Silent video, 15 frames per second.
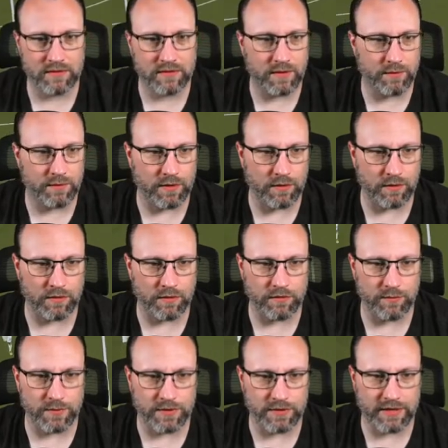Here we go,
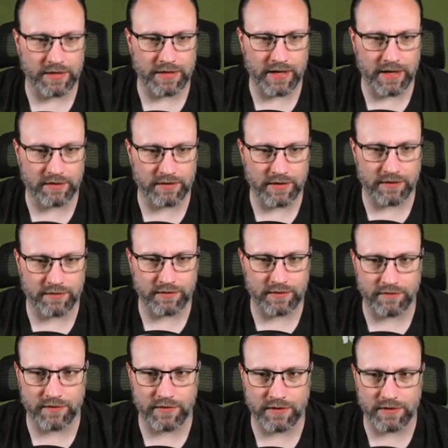Guzman. Get ahead on that to
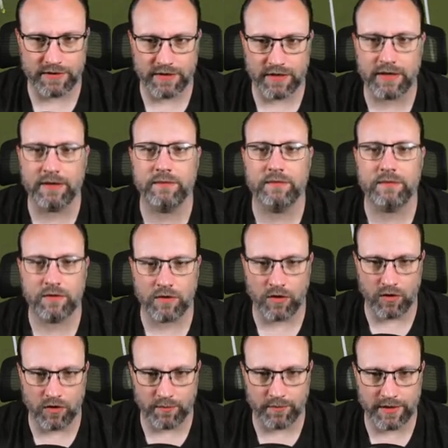Valente.
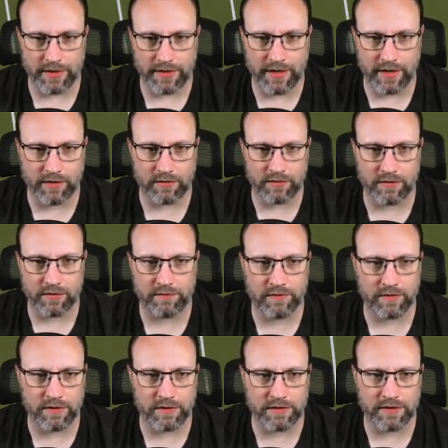Calm it down.
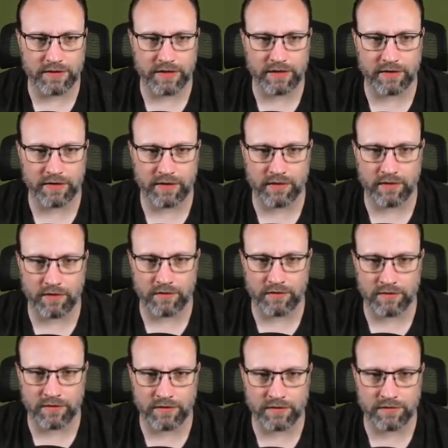
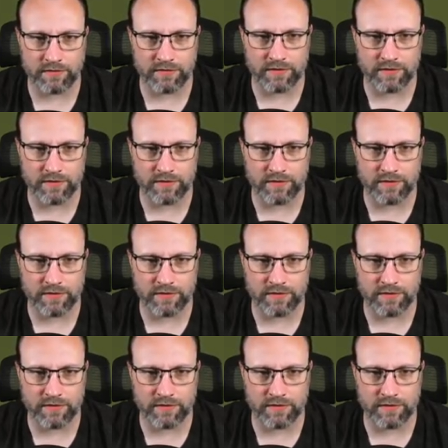Arslan.